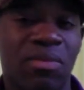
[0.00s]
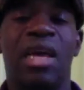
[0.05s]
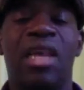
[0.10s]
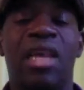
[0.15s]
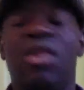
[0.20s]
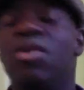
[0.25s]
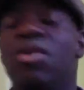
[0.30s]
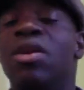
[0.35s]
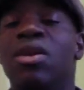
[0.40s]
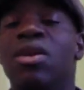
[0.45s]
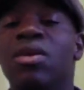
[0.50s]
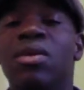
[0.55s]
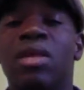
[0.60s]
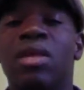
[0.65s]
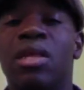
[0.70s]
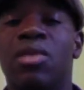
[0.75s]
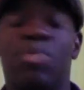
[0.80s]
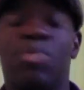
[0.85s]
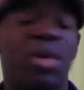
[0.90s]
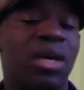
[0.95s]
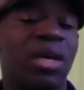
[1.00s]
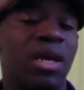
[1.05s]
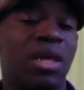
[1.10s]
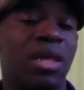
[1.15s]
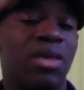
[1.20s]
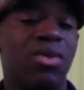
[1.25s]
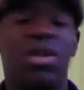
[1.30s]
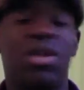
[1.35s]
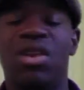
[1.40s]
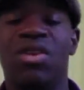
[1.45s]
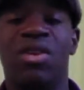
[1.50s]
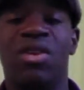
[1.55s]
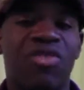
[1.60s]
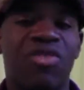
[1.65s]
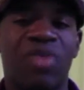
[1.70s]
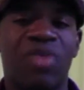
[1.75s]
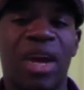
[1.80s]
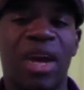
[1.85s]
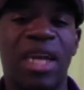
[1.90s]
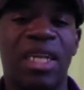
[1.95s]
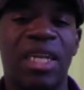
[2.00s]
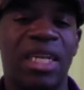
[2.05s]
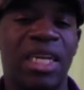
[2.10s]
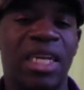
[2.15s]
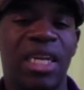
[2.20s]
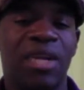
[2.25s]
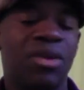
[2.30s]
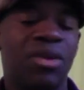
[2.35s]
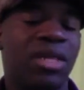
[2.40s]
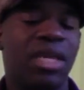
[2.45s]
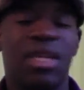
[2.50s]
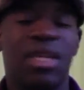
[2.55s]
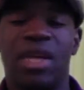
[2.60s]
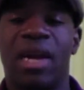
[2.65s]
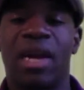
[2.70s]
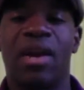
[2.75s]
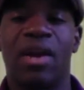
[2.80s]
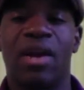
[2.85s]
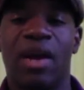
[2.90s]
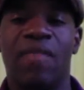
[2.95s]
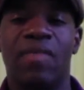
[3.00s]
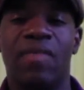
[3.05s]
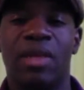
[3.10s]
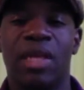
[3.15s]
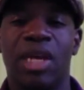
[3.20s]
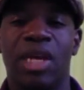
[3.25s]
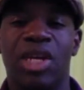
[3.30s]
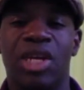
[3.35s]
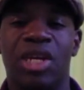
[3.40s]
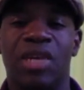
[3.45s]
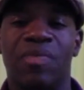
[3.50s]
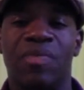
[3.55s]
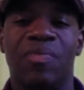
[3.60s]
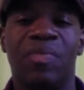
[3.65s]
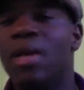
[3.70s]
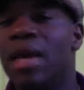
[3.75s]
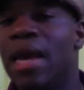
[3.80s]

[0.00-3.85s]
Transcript: And you can do this because you didn't try to hear the entire conversation.